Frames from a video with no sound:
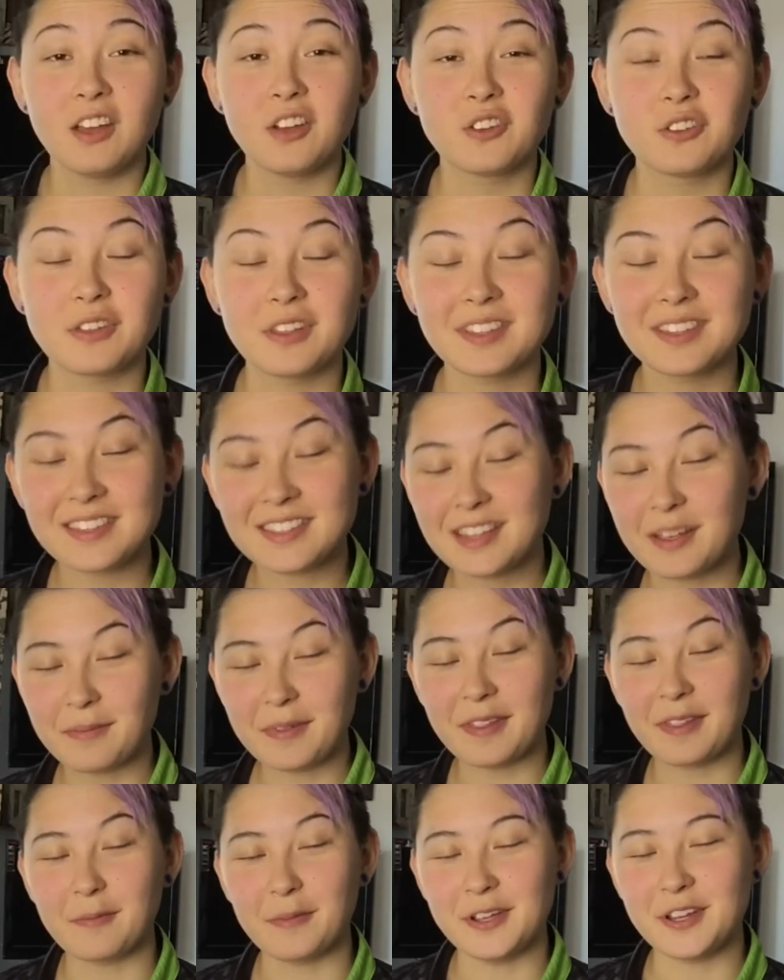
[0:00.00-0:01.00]
So this is
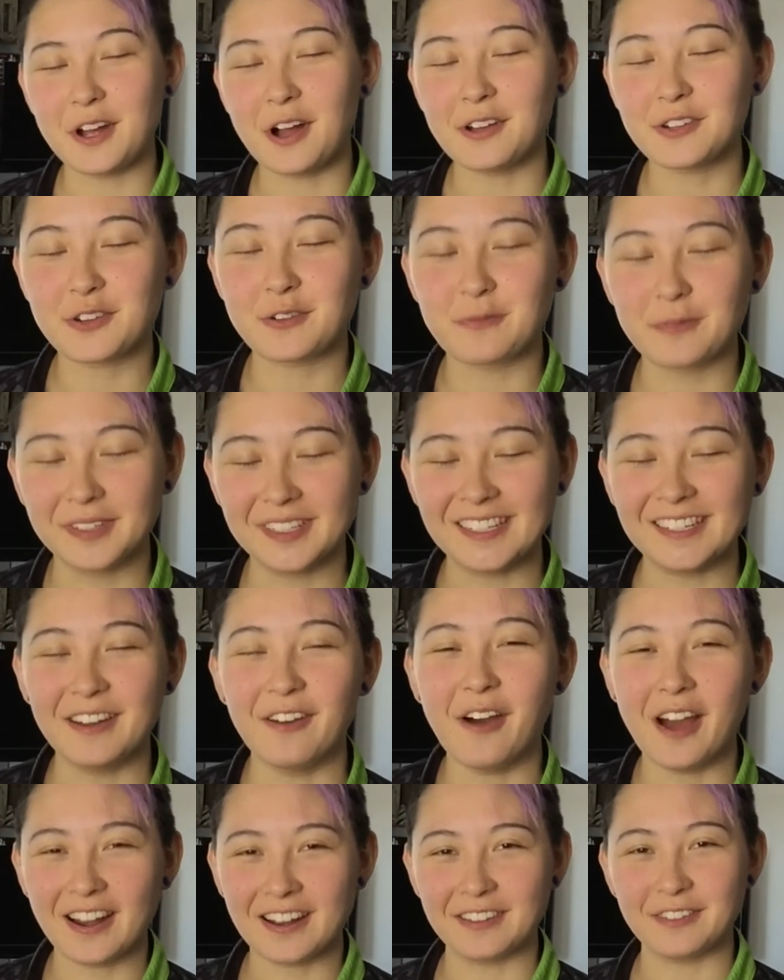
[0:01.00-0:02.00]
something that we all should really
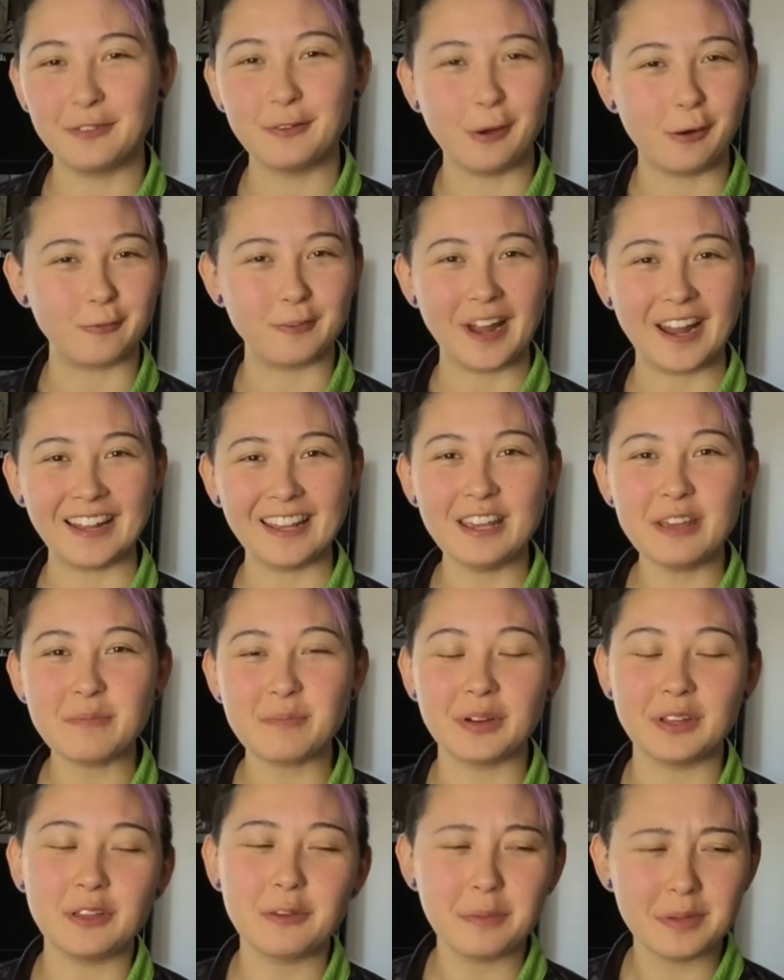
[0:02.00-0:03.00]
know how to do already,
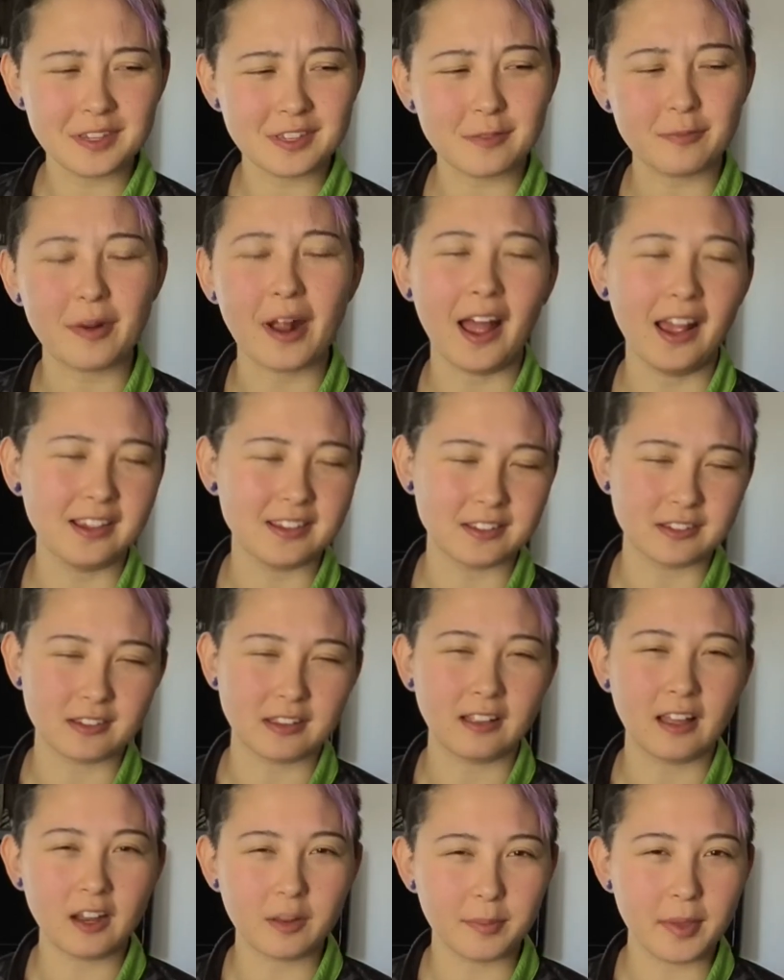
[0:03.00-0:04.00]
but you'd be surprised, there's a
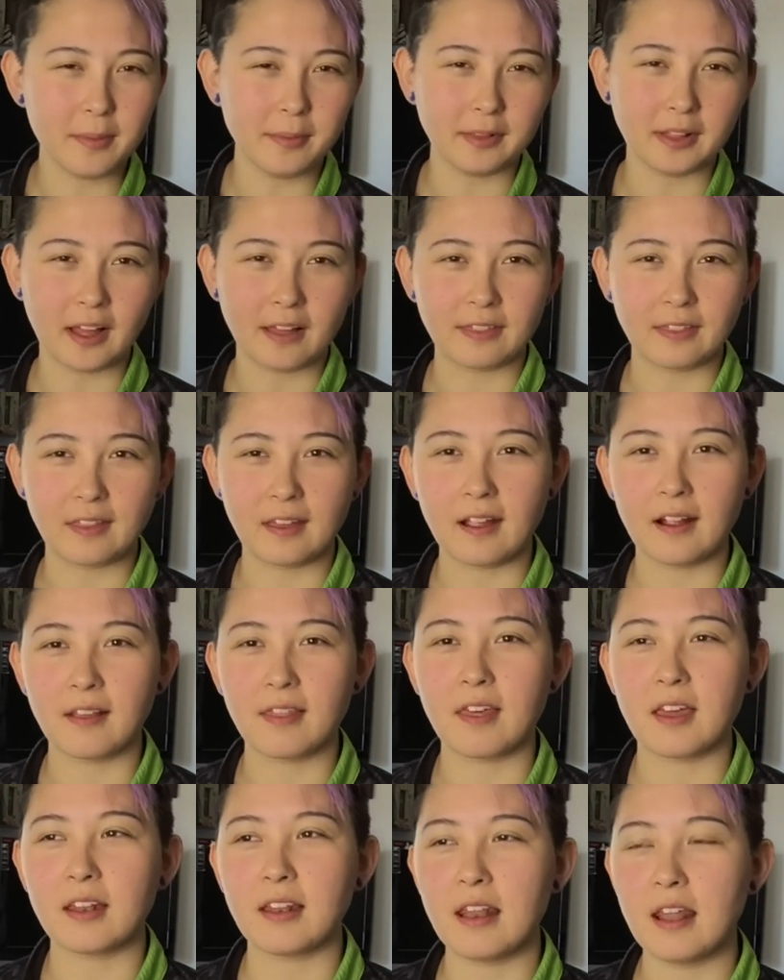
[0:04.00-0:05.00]
lot of people out there
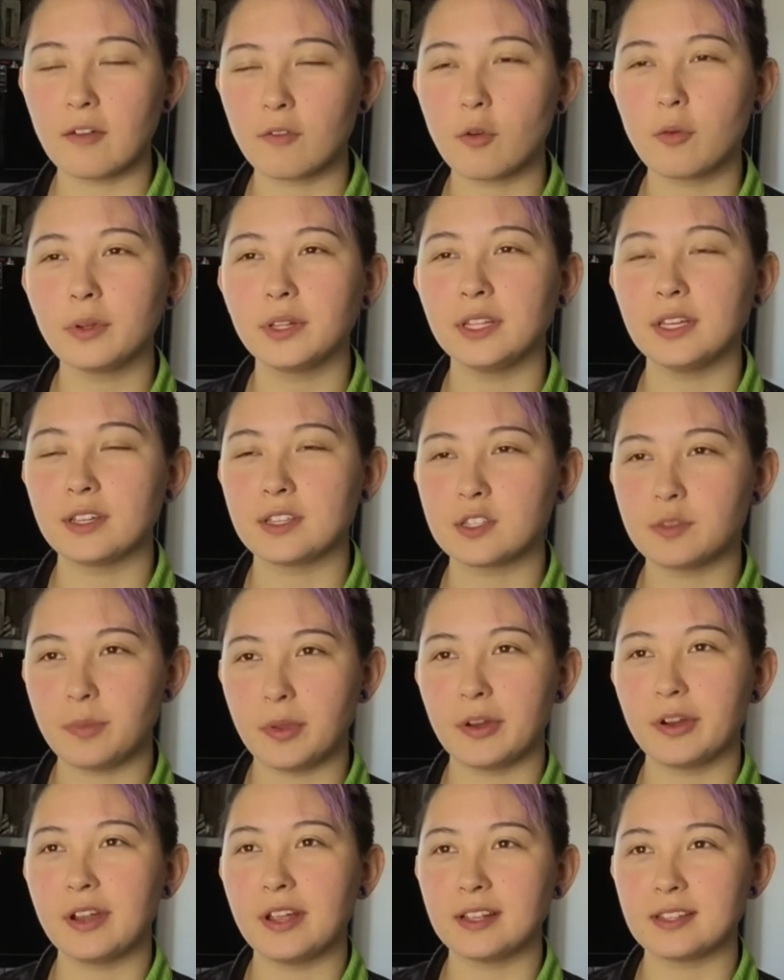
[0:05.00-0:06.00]
that never really
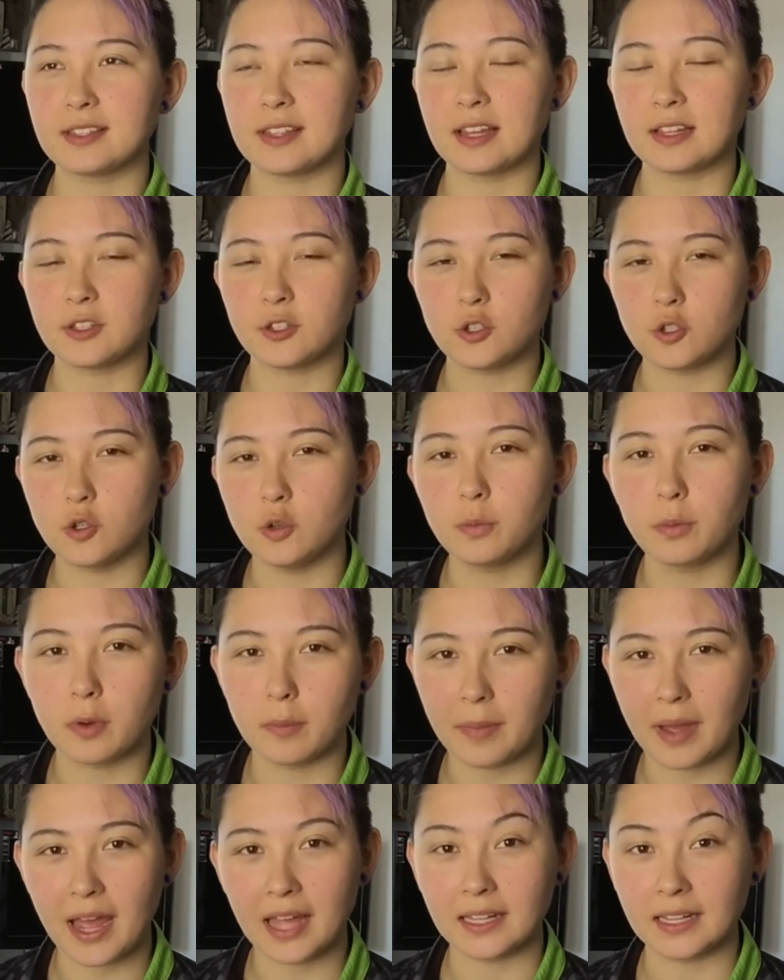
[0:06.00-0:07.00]
experience that super
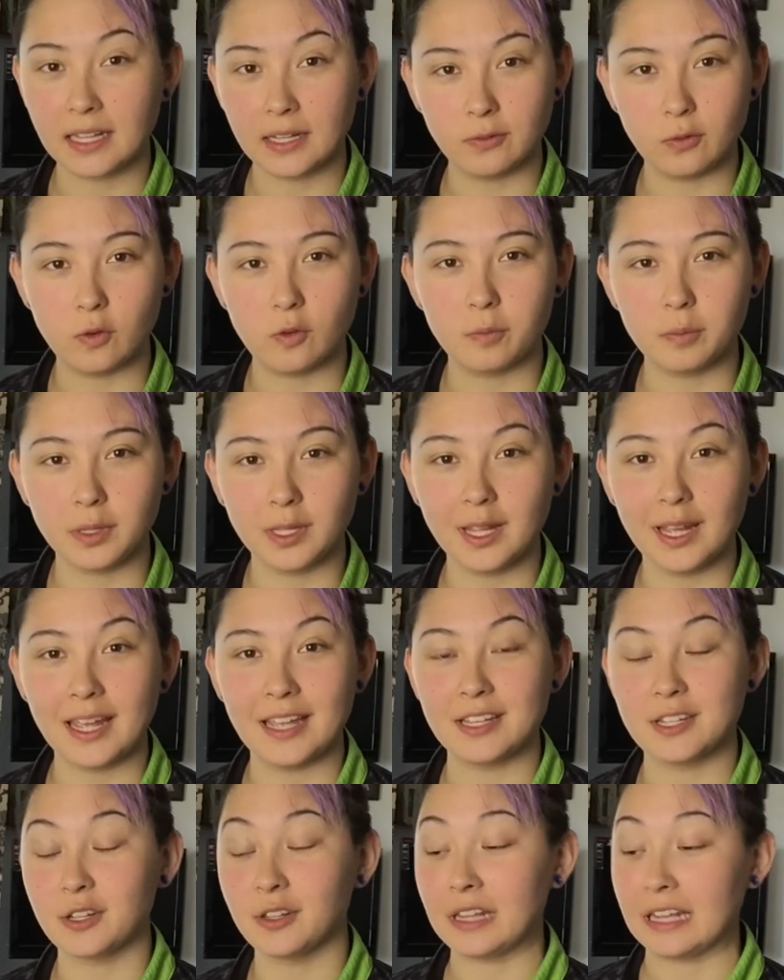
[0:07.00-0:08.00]
bad level of play
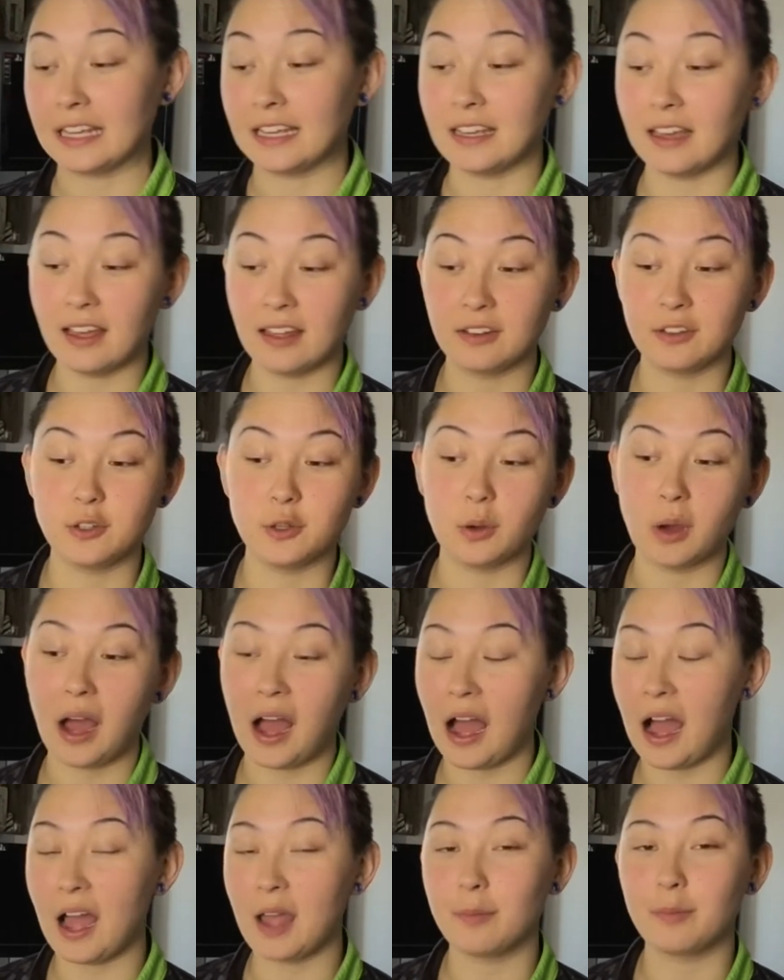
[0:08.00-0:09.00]
until they get into a
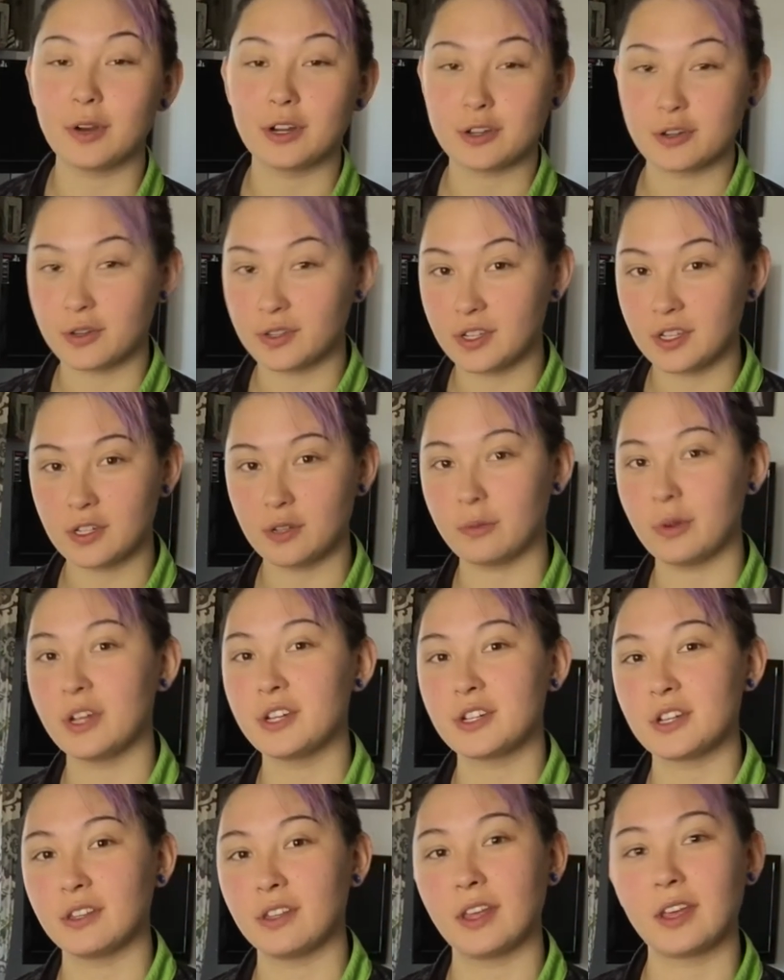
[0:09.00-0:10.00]
high-pressured
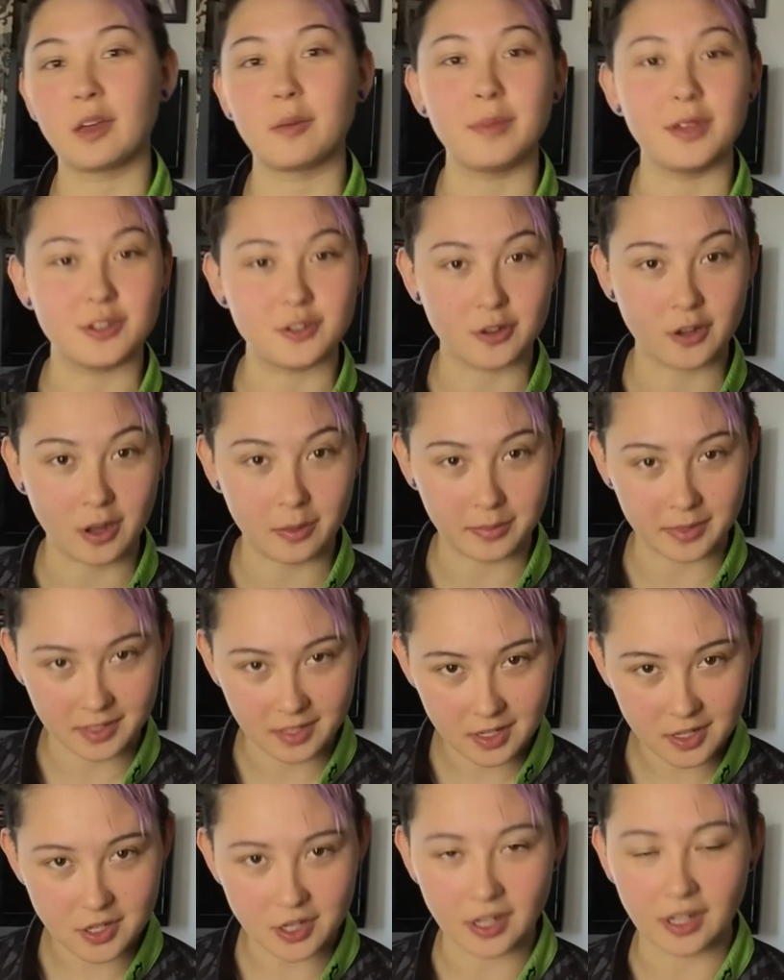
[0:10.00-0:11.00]
situation like a major
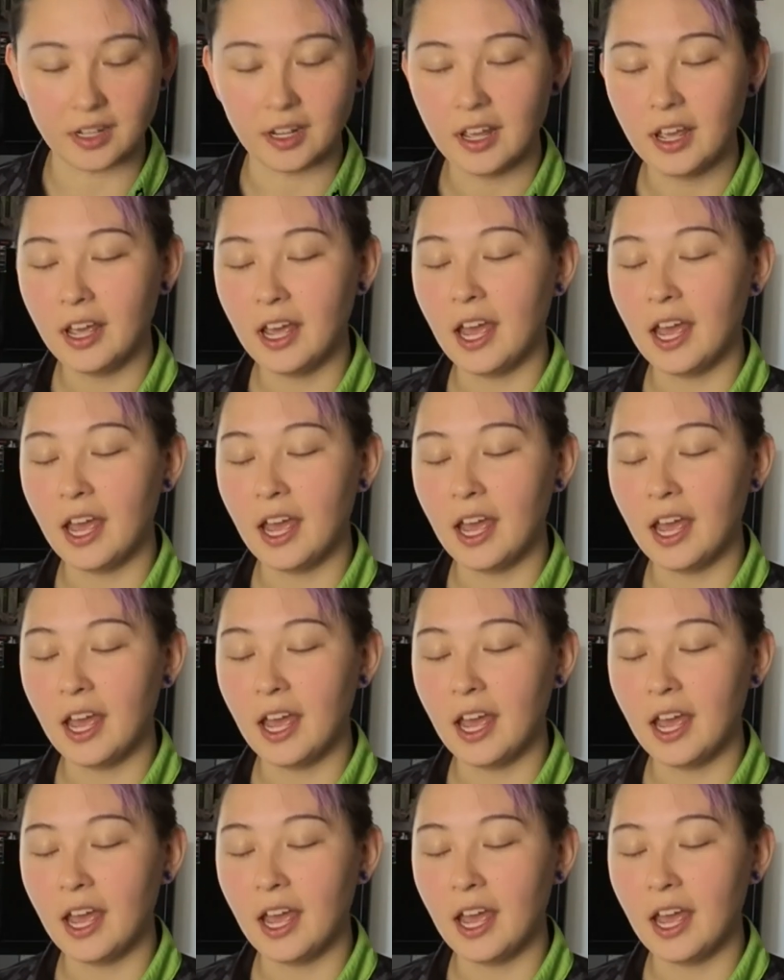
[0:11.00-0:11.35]
competition,